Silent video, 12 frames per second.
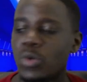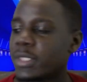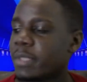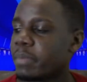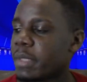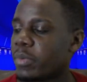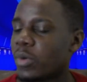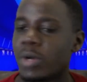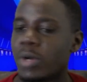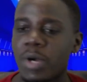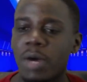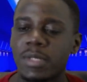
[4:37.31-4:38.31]
the people
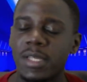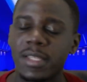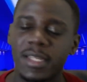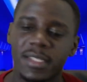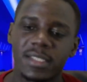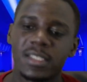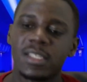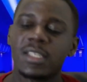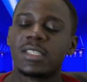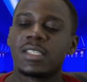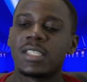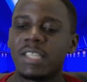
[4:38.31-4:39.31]
around that
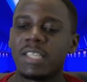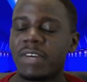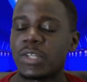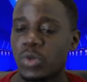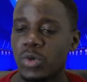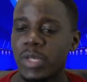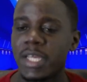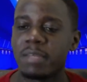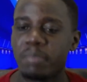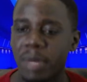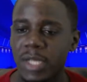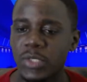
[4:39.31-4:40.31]
if at all
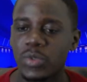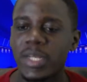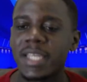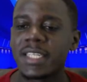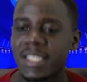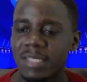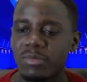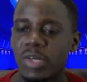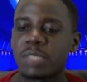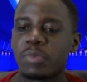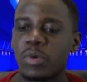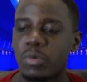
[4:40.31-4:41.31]
any person, any team
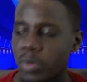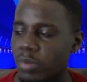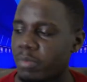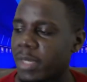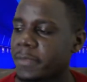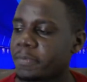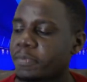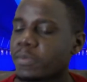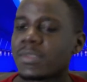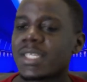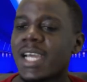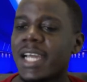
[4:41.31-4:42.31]
wants Paul Pogba,
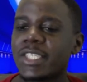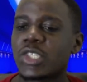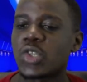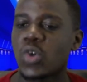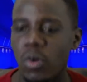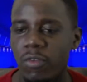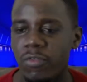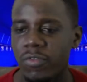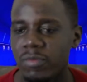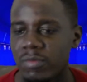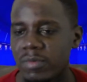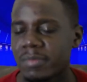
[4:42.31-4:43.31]
can it cough
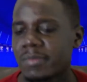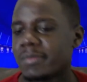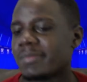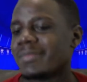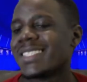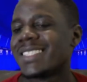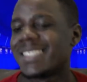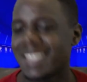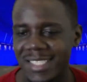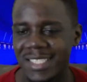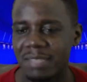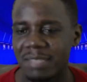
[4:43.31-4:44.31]

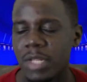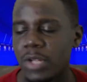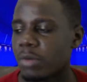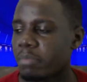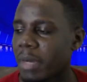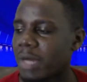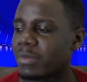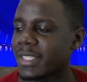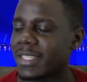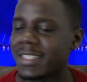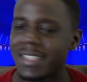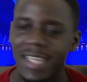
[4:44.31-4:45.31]
£60 million
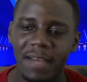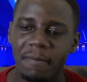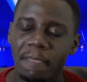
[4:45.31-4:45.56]
in there?